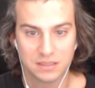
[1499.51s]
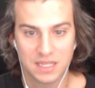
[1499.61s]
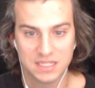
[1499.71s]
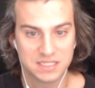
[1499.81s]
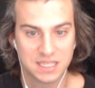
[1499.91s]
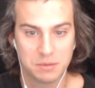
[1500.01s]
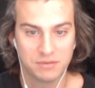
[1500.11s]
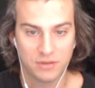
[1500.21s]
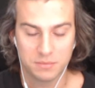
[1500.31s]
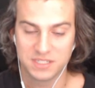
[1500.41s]
as the game
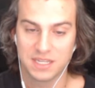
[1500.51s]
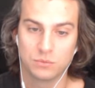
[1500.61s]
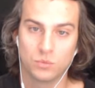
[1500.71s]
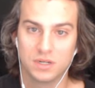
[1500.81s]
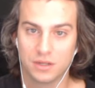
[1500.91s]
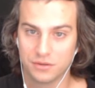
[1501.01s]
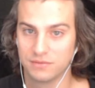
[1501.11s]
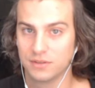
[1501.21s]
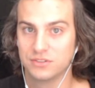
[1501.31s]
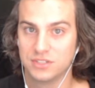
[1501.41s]
develops again what other
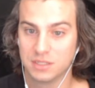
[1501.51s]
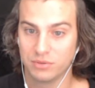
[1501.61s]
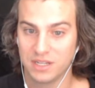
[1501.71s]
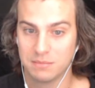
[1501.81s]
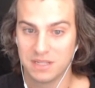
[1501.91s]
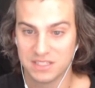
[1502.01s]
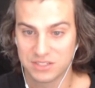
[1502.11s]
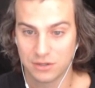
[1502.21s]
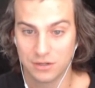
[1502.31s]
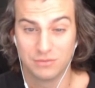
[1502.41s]
villains you can play to make this
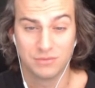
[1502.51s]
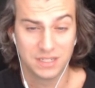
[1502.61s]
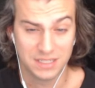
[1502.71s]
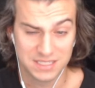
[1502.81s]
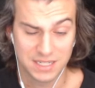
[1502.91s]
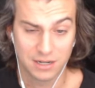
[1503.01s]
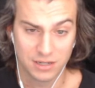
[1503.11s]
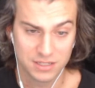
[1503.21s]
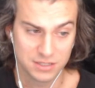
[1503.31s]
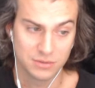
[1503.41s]
card really scary.
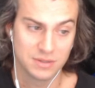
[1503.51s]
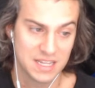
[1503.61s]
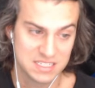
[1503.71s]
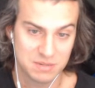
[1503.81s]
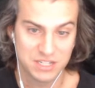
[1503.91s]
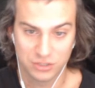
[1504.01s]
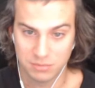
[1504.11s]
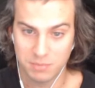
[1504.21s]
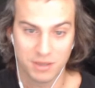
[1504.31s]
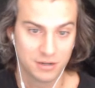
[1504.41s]
So has the potential to be
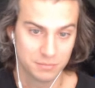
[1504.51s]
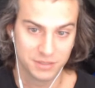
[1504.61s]
better, but